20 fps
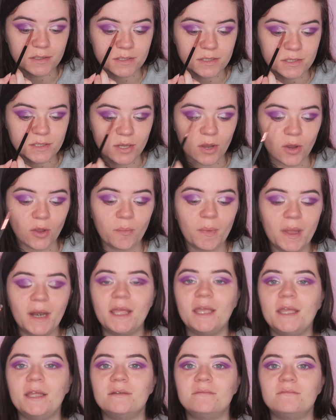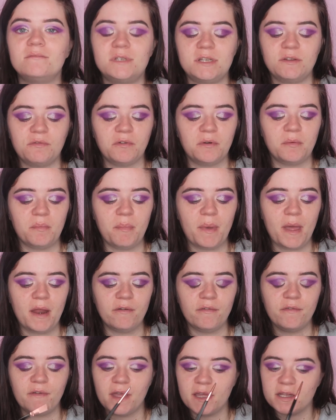so many different
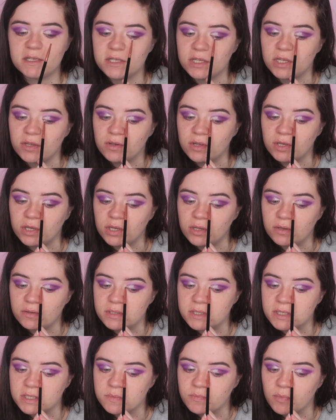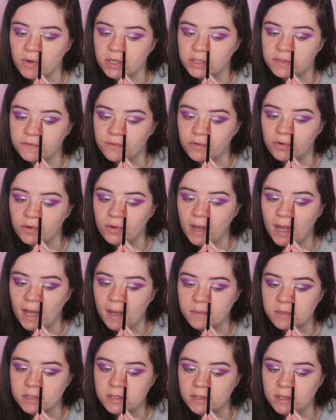benefits that you could use this brush for.
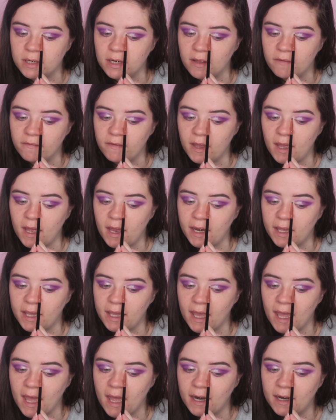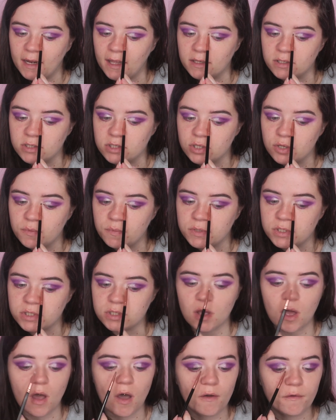Absolutely love it. And again, it's super
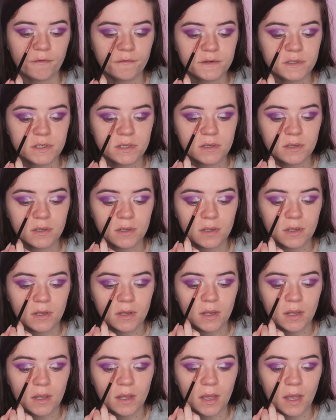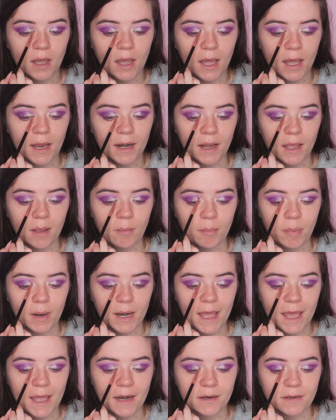soft and it
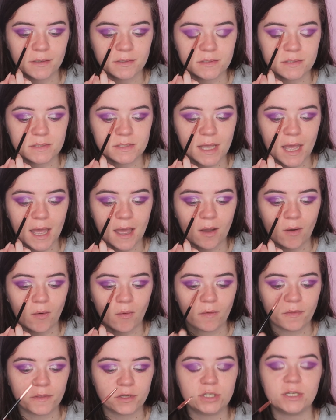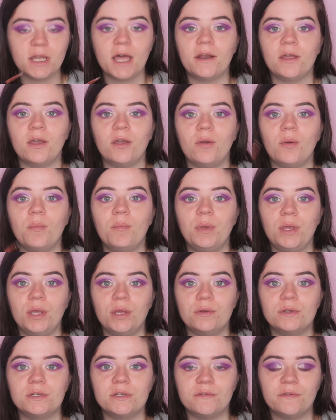blends out the shadow
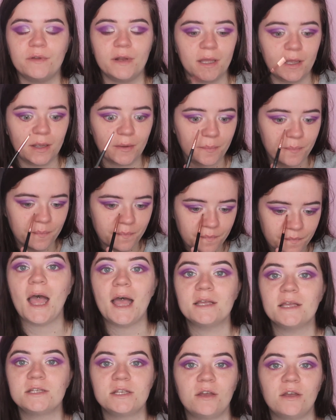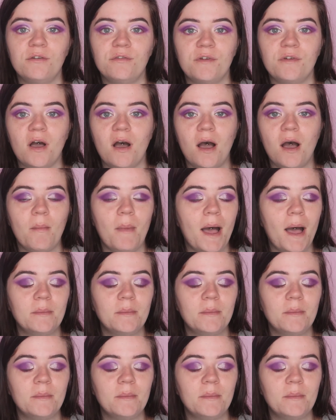beautifully. Yeah, so far I'm